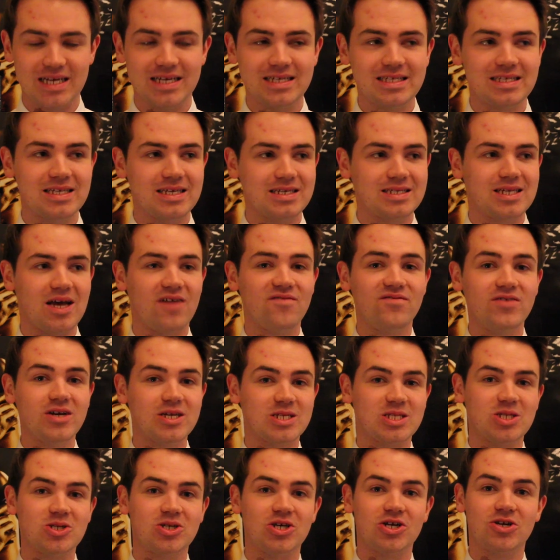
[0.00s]
It's our
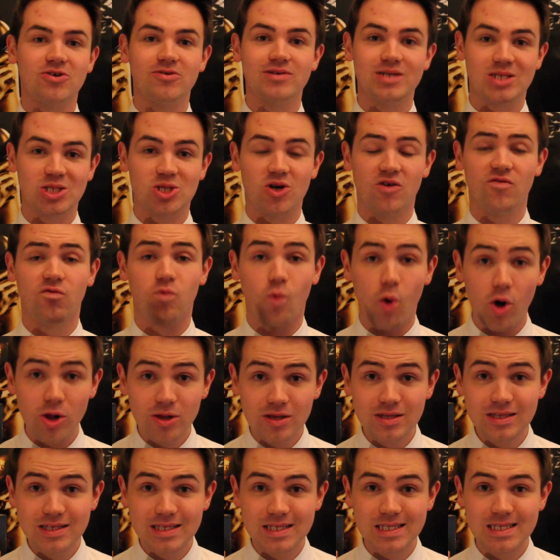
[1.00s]
first look at Christoph
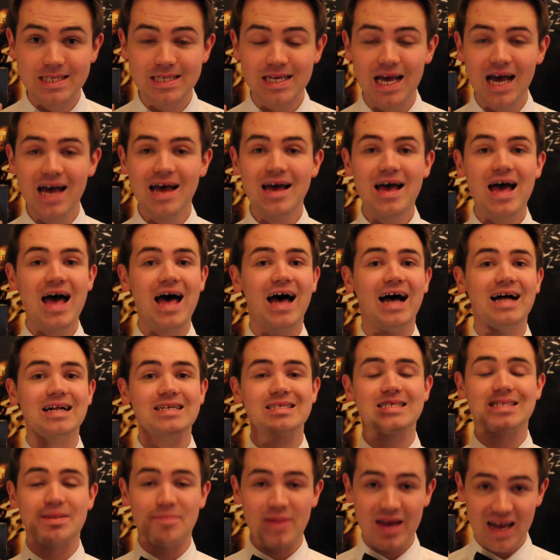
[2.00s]
Waltz
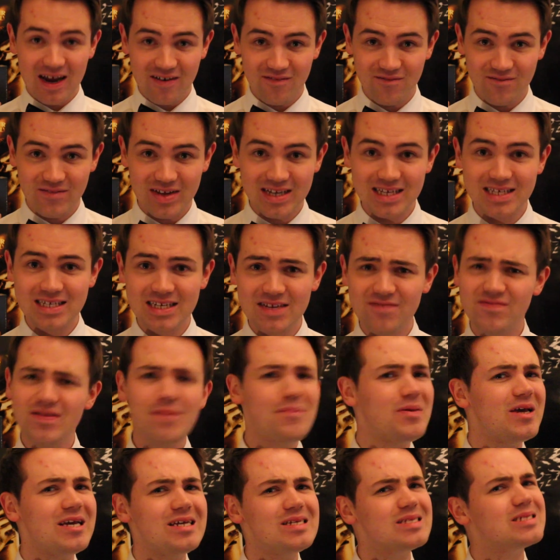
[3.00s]
as the main villain of the
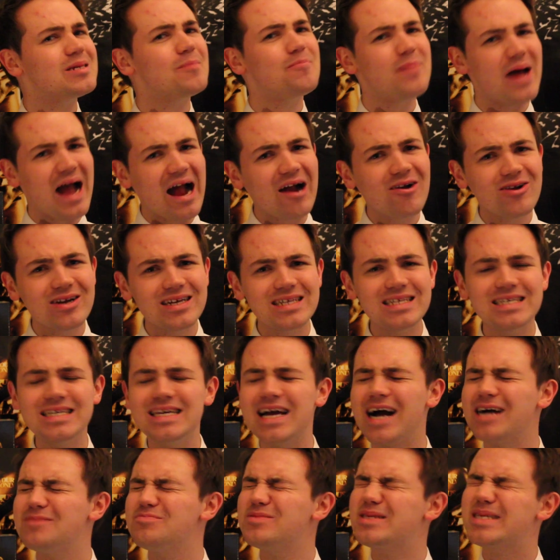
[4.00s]
piece. Apparently,
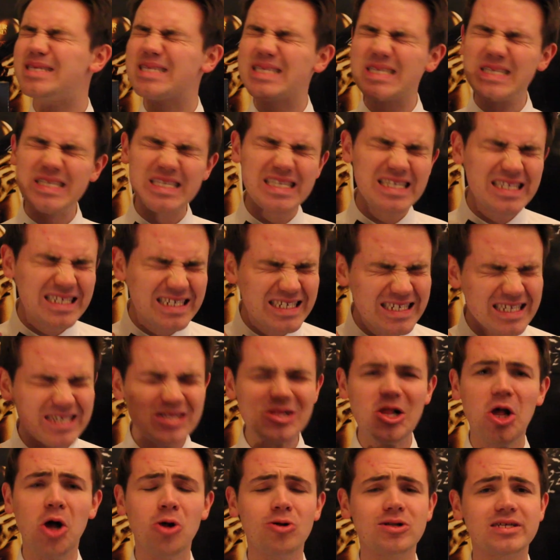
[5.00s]
I'm still
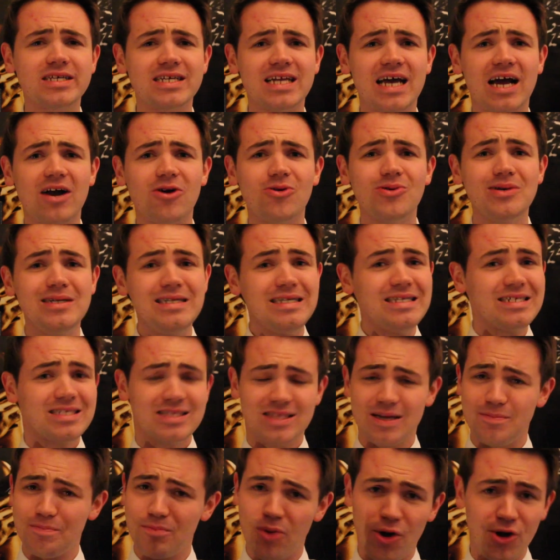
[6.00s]
holding out
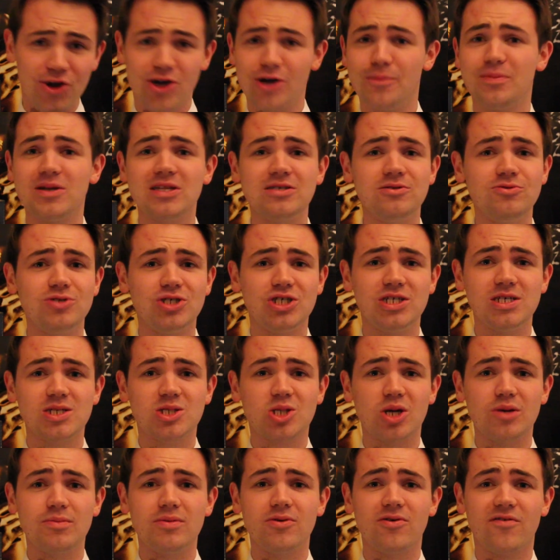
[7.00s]
that Monica Bellucci is
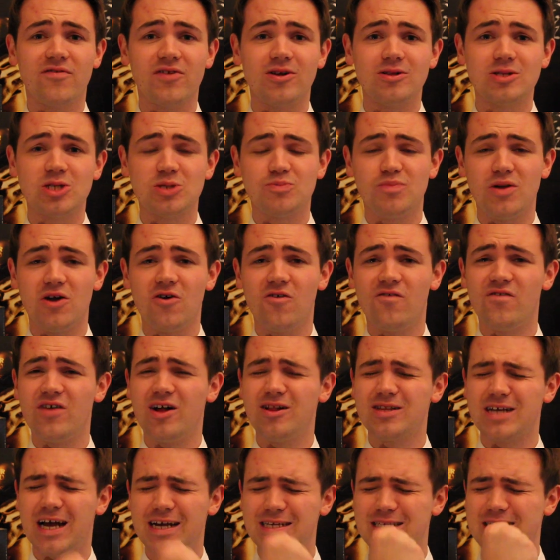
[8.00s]
going to be revealed as
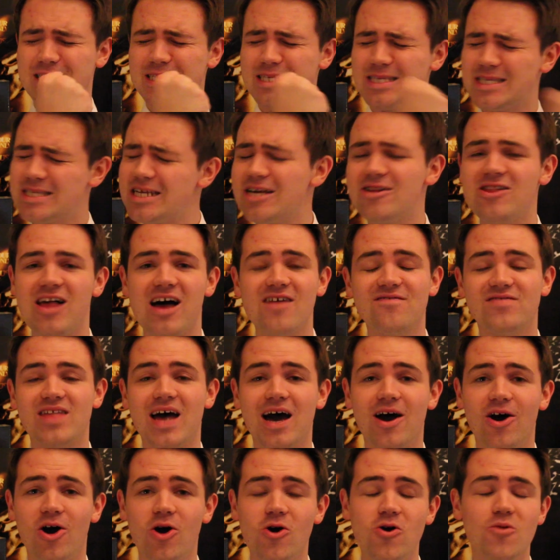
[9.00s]
Blofeld. I still have
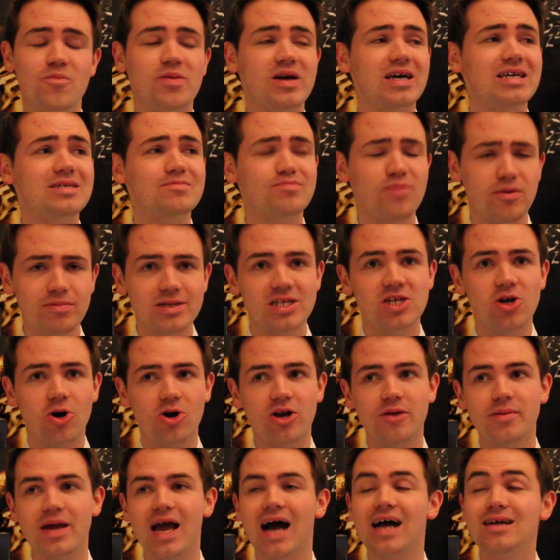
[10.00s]
that hope. Probably not going to be.